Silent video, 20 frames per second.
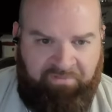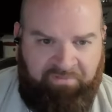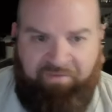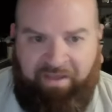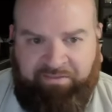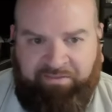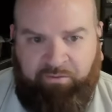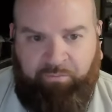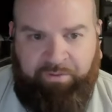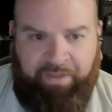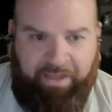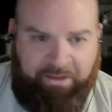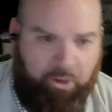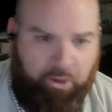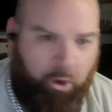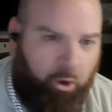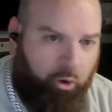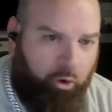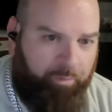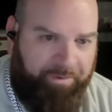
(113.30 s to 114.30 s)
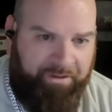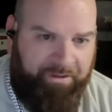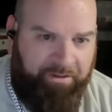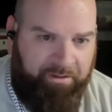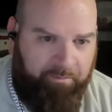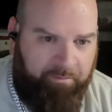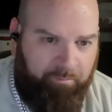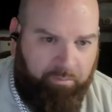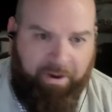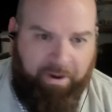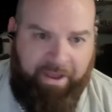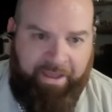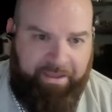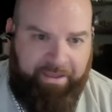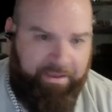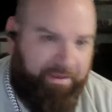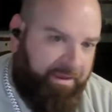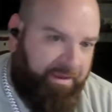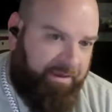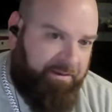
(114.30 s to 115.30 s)
The fact that we had Kobe
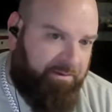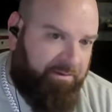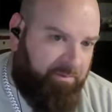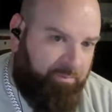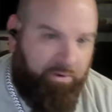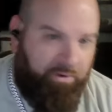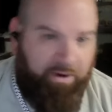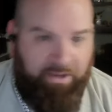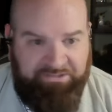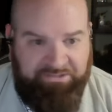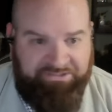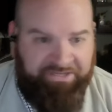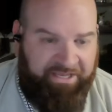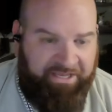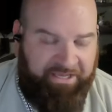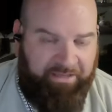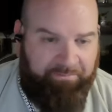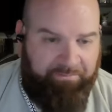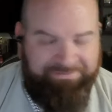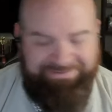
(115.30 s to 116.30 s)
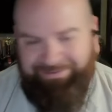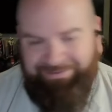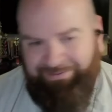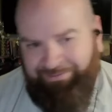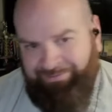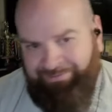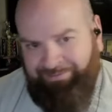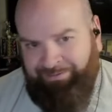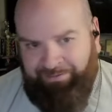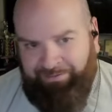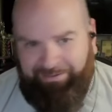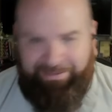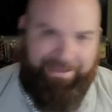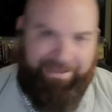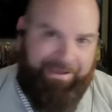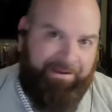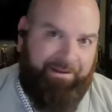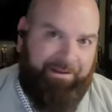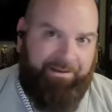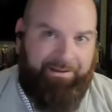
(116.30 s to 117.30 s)
Bryant and LeBron James
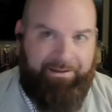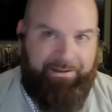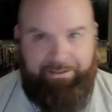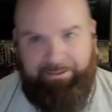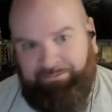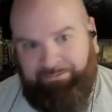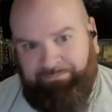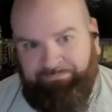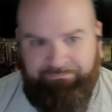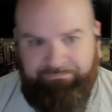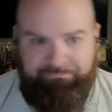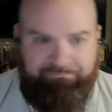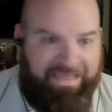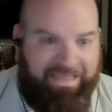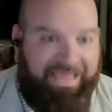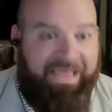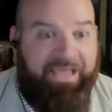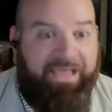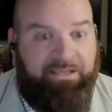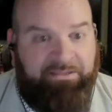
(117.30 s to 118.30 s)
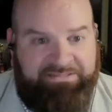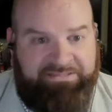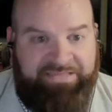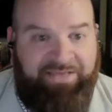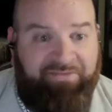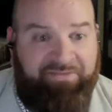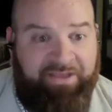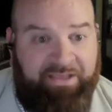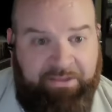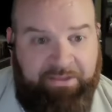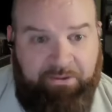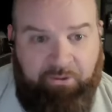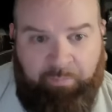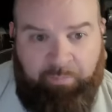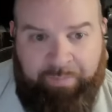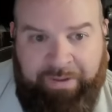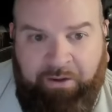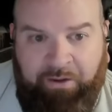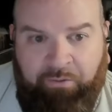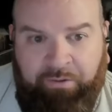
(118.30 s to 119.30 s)
in a seven, eight
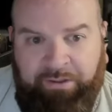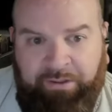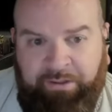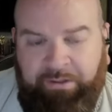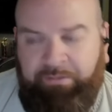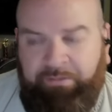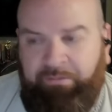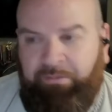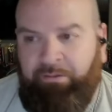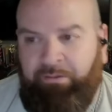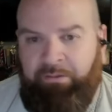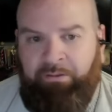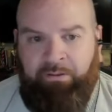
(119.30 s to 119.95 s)
year period